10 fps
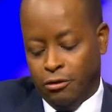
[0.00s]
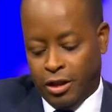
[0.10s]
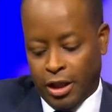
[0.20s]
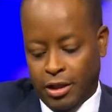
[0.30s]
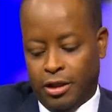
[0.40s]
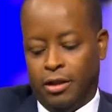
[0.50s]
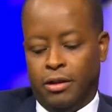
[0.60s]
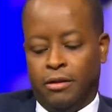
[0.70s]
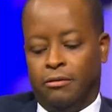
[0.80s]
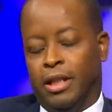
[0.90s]

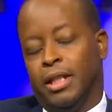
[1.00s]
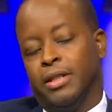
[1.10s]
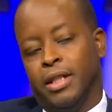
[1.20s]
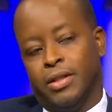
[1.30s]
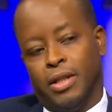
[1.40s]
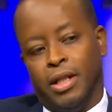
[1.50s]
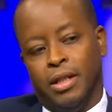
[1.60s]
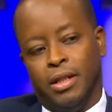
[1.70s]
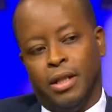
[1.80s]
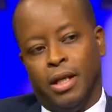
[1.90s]
retention rate, as I said,
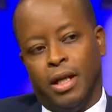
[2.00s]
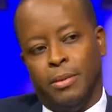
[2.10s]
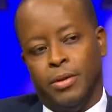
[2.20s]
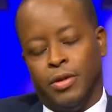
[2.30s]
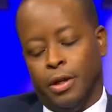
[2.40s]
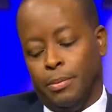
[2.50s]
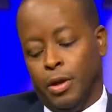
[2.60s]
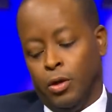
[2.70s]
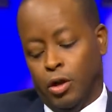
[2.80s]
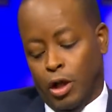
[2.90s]
is up.
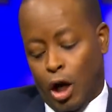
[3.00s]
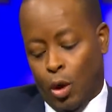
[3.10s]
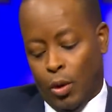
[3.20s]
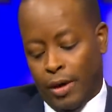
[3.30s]
They now